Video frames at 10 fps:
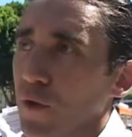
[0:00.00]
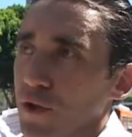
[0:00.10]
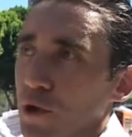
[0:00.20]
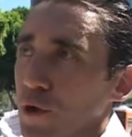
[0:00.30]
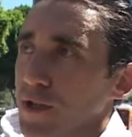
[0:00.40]
for
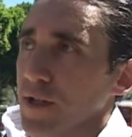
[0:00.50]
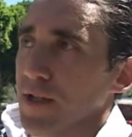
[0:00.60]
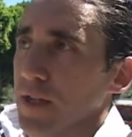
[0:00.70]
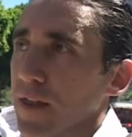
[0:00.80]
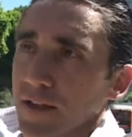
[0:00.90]
the
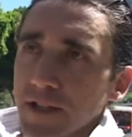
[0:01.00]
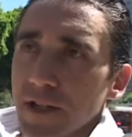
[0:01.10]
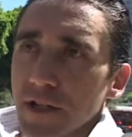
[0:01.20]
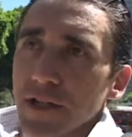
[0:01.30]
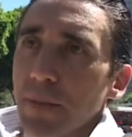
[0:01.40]
choices and the
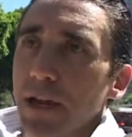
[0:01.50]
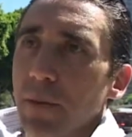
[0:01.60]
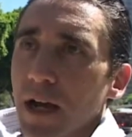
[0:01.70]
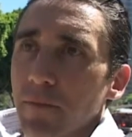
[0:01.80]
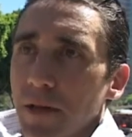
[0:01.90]
decisions made
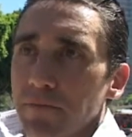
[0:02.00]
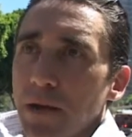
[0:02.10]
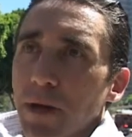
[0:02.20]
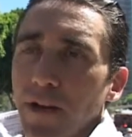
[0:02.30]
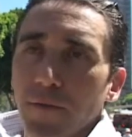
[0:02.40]
by
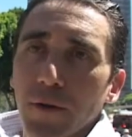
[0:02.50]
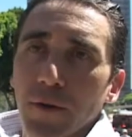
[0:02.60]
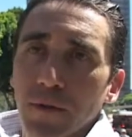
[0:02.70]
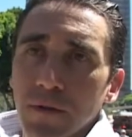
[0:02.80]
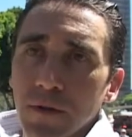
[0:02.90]
a few.